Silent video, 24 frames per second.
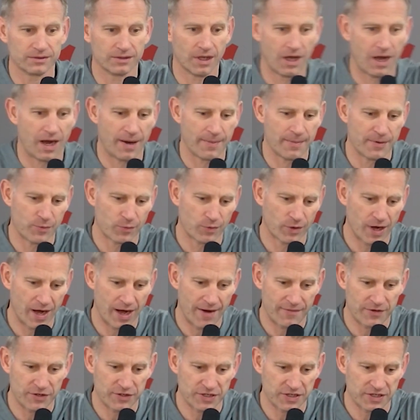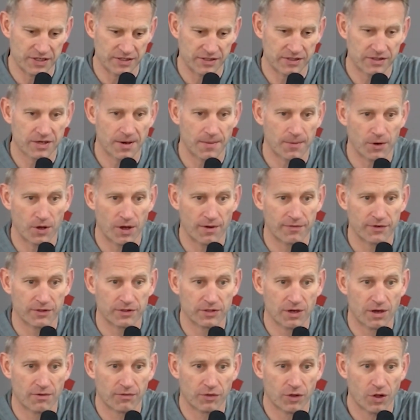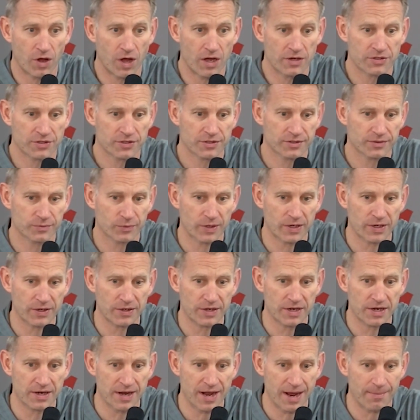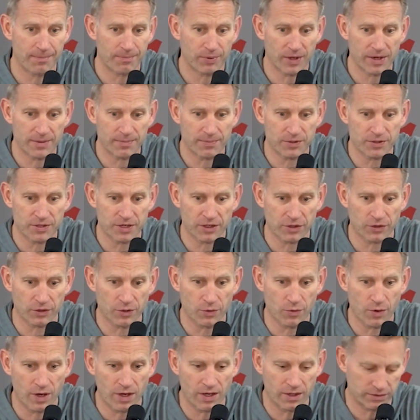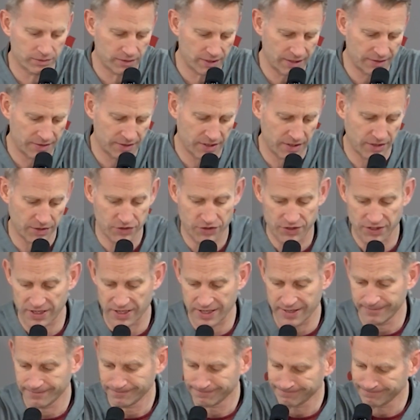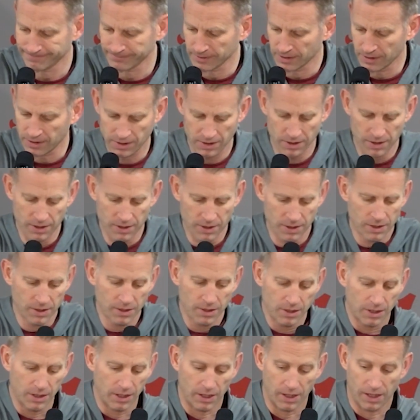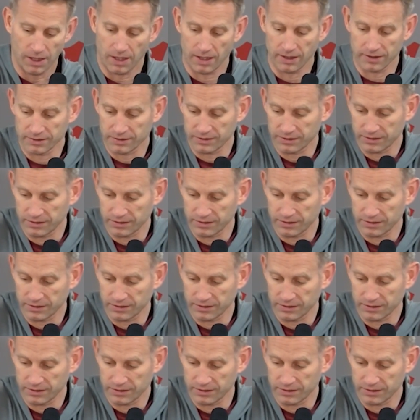I mean, we're obviously coming off a tough loss. We did not play particularly well at Tennessee. Uh,